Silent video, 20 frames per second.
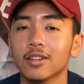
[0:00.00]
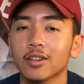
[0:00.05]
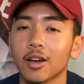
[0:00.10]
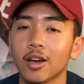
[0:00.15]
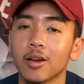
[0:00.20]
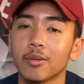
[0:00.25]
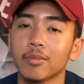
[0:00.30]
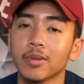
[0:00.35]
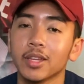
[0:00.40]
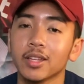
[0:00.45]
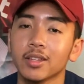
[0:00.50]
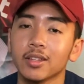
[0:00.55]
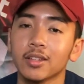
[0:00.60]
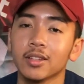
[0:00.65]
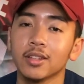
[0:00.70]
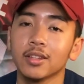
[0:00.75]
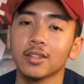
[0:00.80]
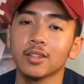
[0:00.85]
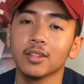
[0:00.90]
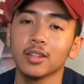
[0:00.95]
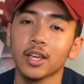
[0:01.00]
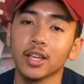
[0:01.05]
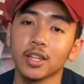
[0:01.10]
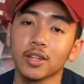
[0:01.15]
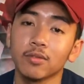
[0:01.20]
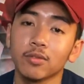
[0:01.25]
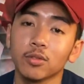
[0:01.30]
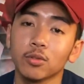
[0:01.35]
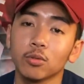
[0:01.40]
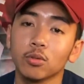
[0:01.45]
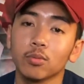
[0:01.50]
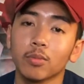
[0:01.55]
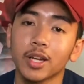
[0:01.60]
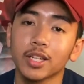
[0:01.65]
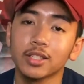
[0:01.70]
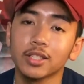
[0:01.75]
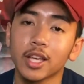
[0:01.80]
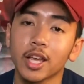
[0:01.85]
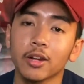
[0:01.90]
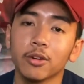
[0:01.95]
comment, and if you're new to
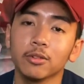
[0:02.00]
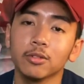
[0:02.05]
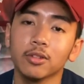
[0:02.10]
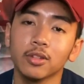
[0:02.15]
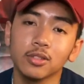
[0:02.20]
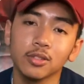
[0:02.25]
my channel,